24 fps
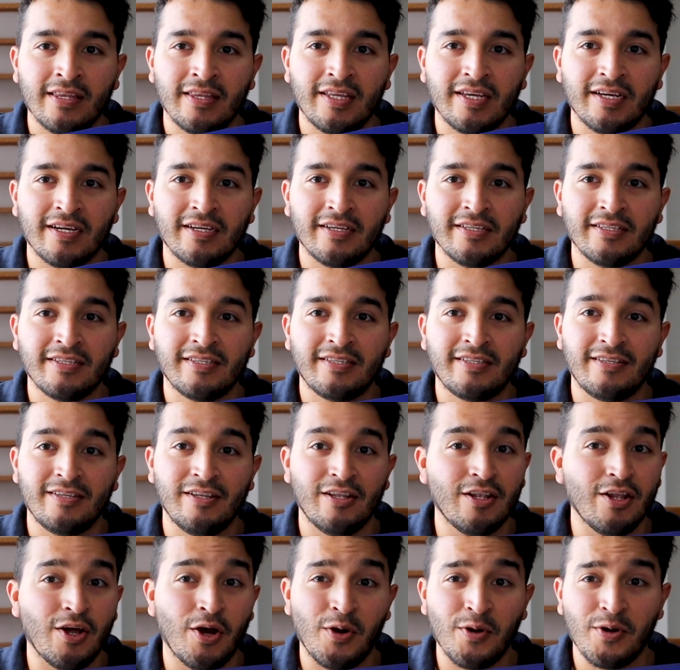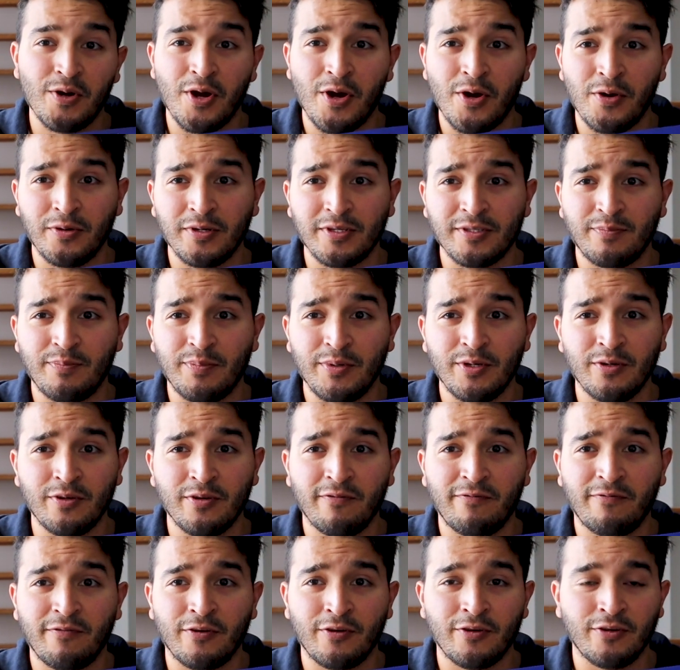The logo is
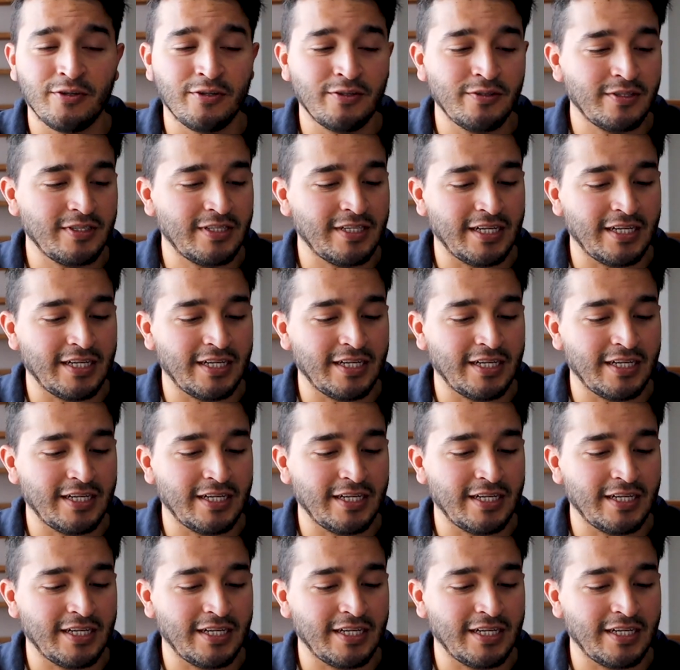beautiful,